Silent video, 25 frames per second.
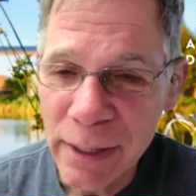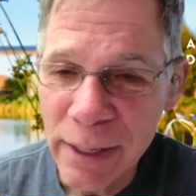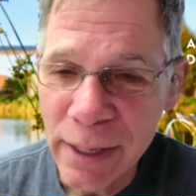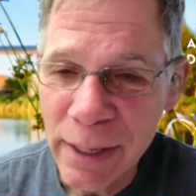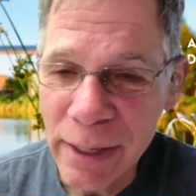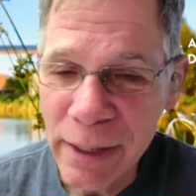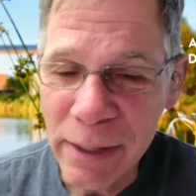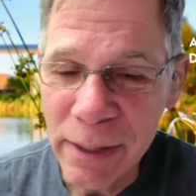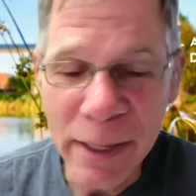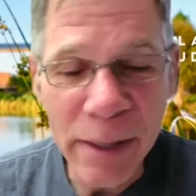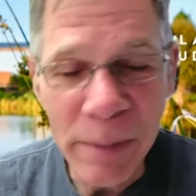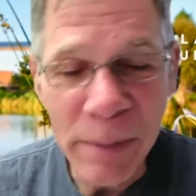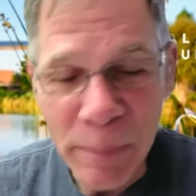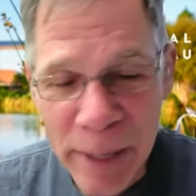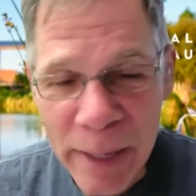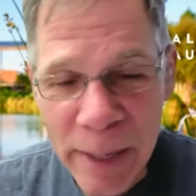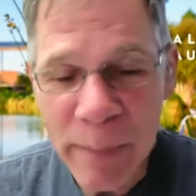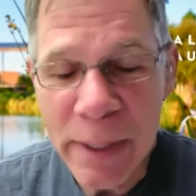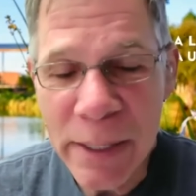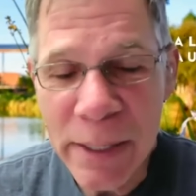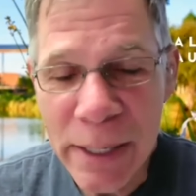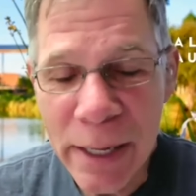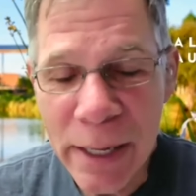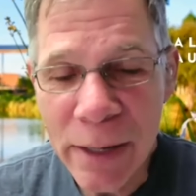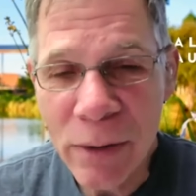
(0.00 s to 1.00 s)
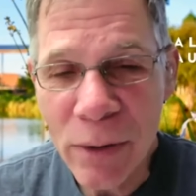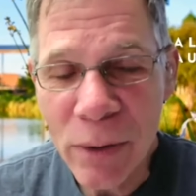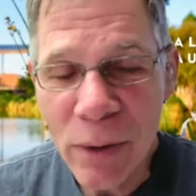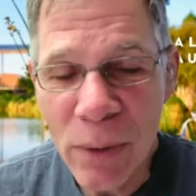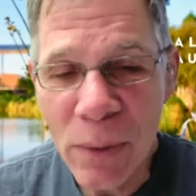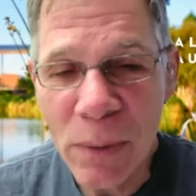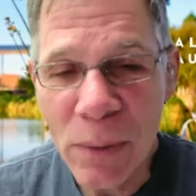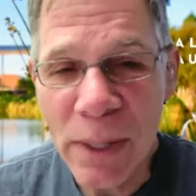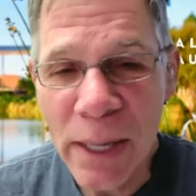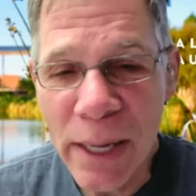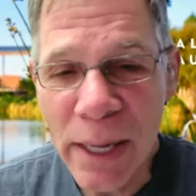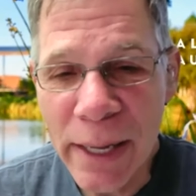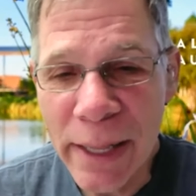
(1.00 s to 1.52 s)
and, and maybe not a
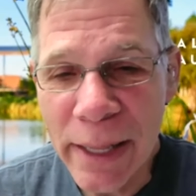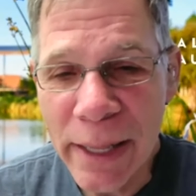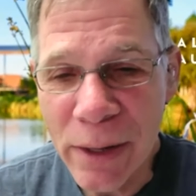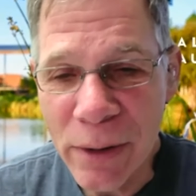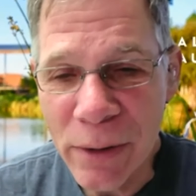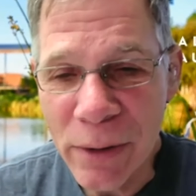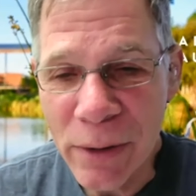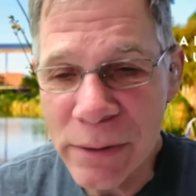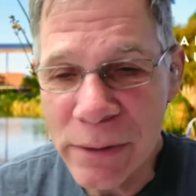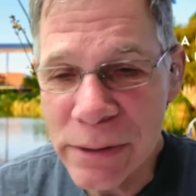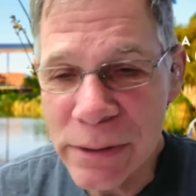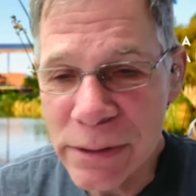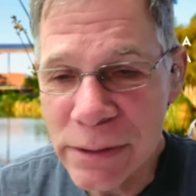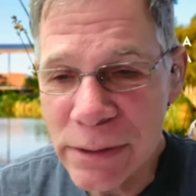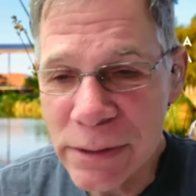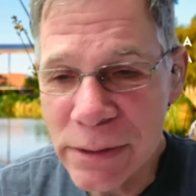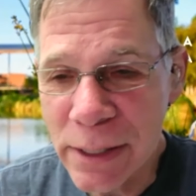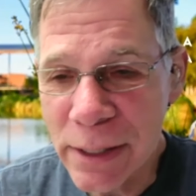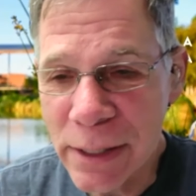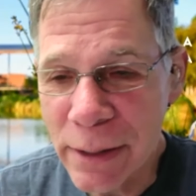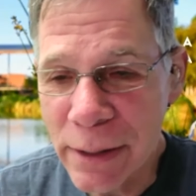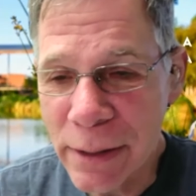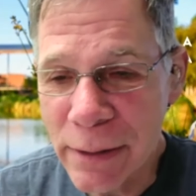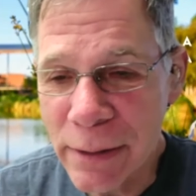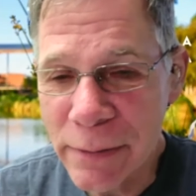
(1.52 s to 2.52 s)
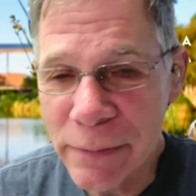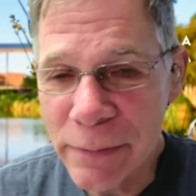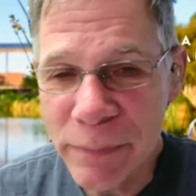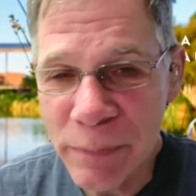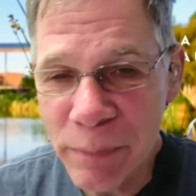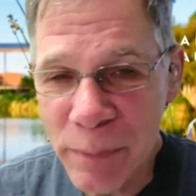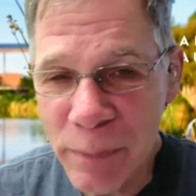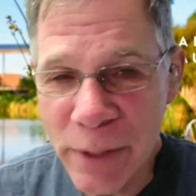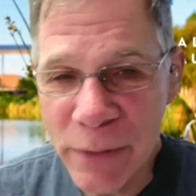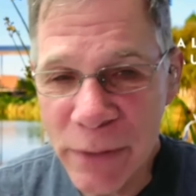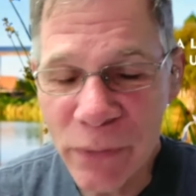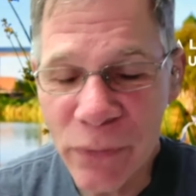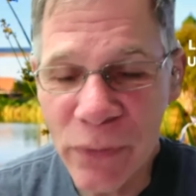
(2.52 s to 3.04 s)
whole lot else uh,
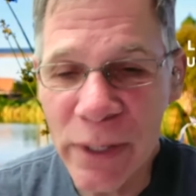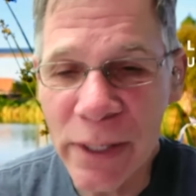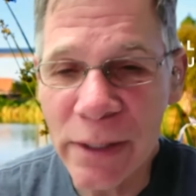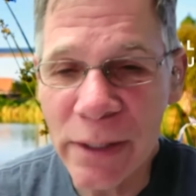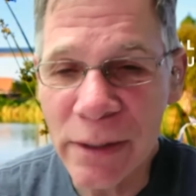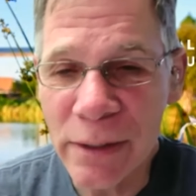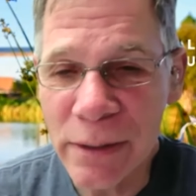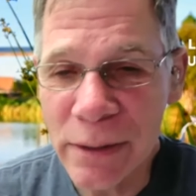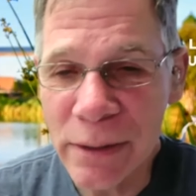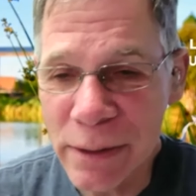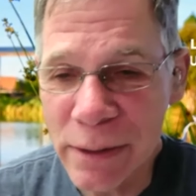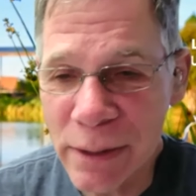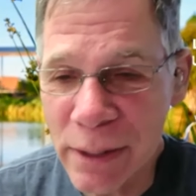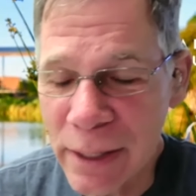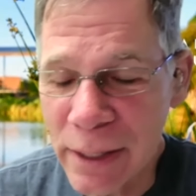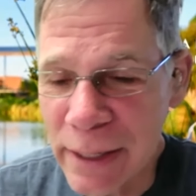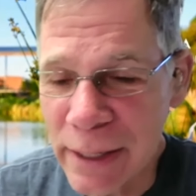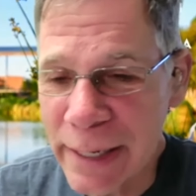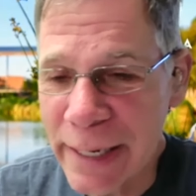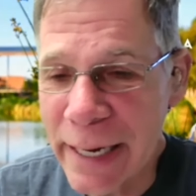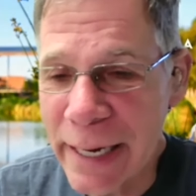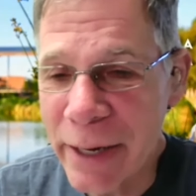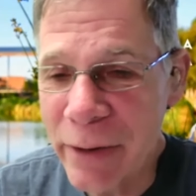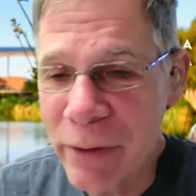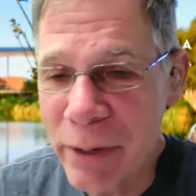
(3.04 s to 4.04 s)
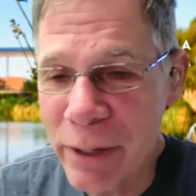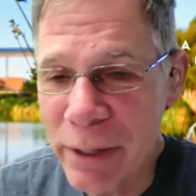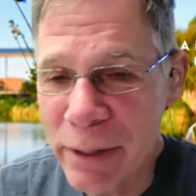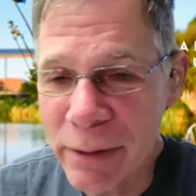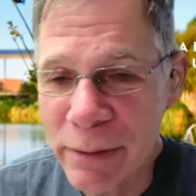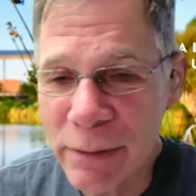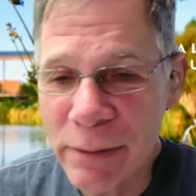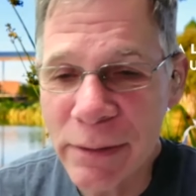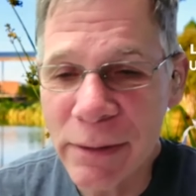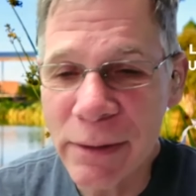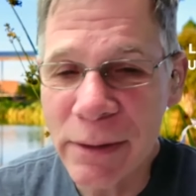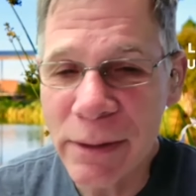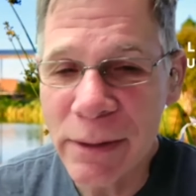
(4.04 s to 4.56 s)
my friend uh, Gary
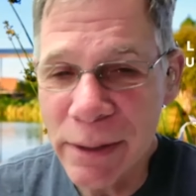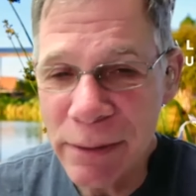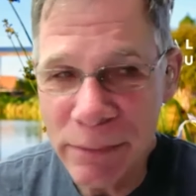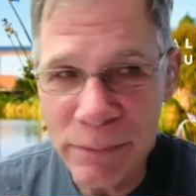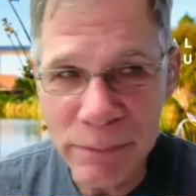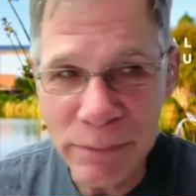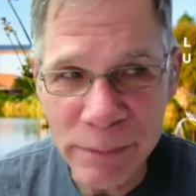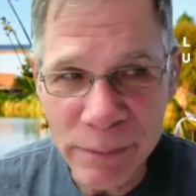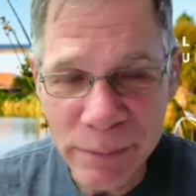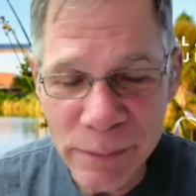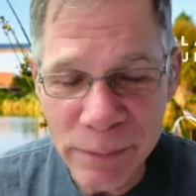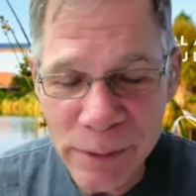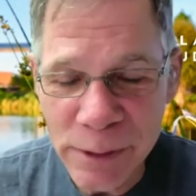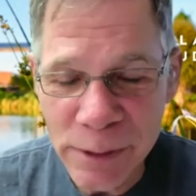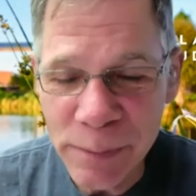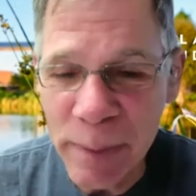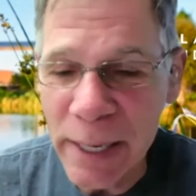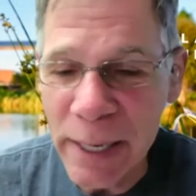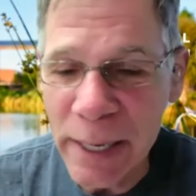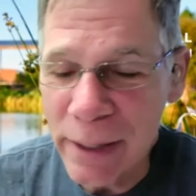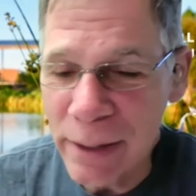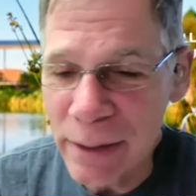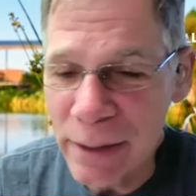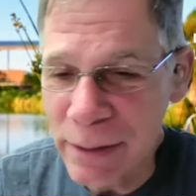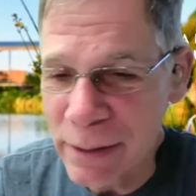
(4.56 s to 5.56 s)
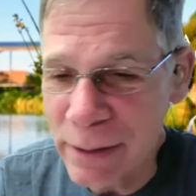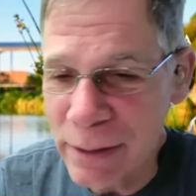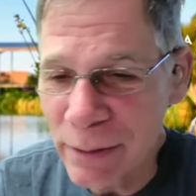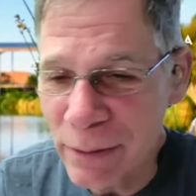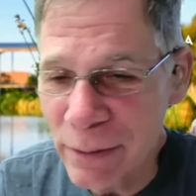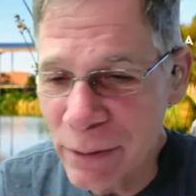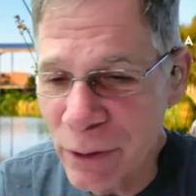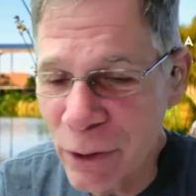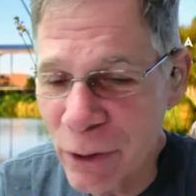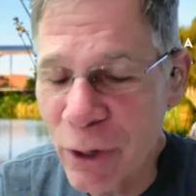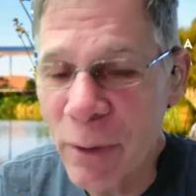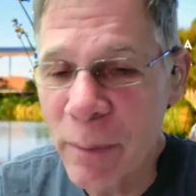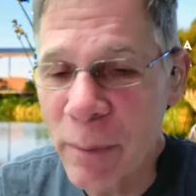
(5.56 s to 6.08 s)
that spotted the
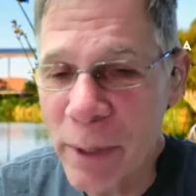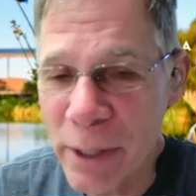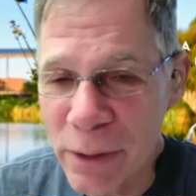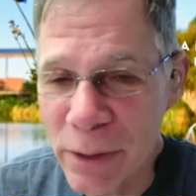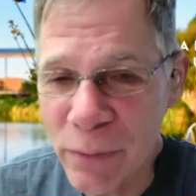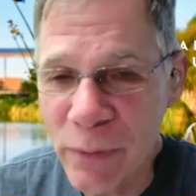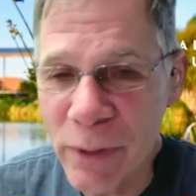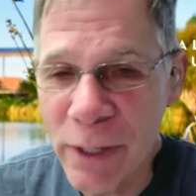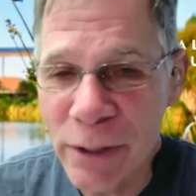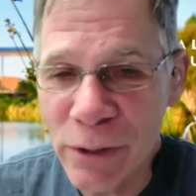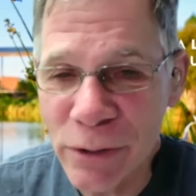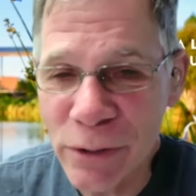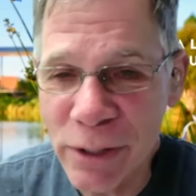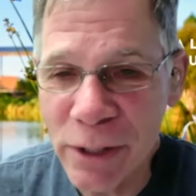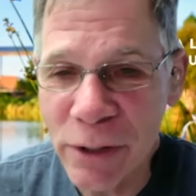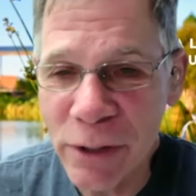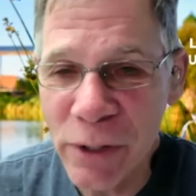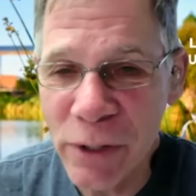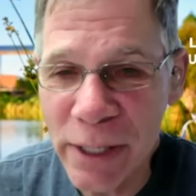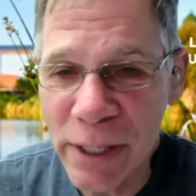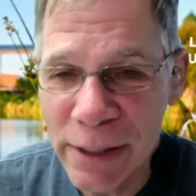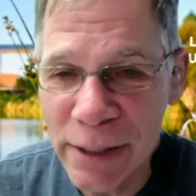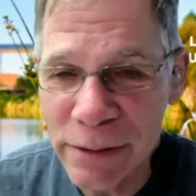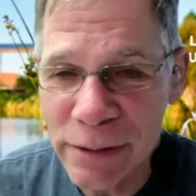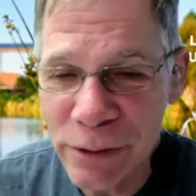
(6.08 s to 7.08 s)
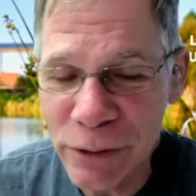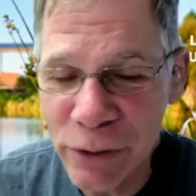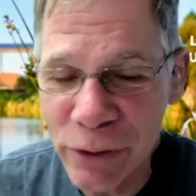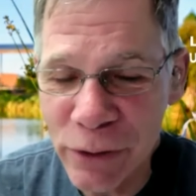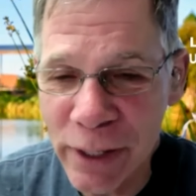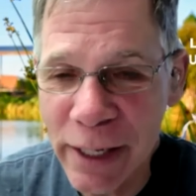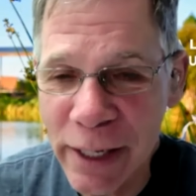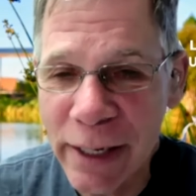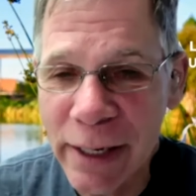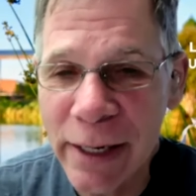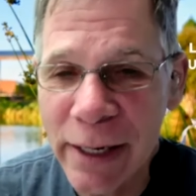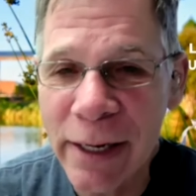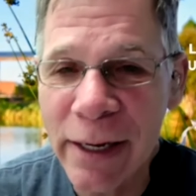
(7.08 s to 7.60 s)
hermit thrush there
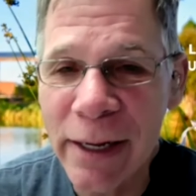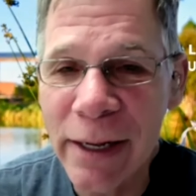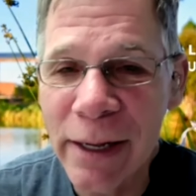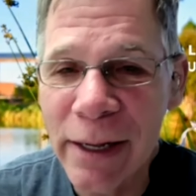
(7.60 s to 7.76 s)
yesterday,